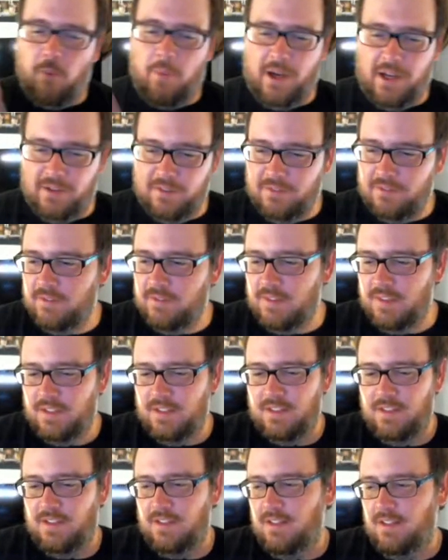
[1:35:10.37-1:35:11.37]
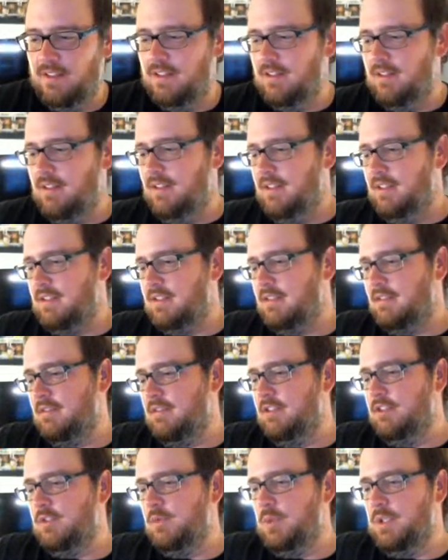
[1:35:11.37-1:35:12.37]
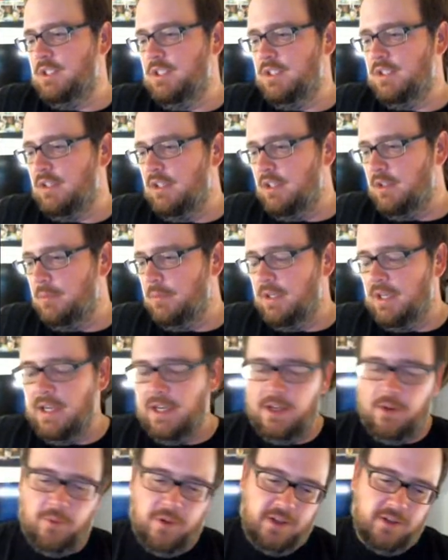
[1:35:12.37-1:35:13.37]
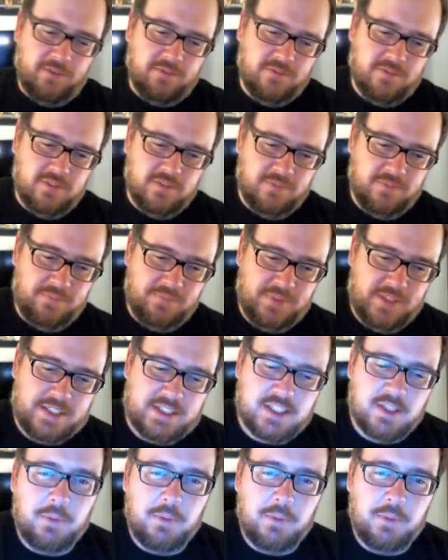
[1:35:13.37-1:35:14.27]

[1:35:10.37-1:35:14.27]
mind. It's the switch is on, but anyway, it's the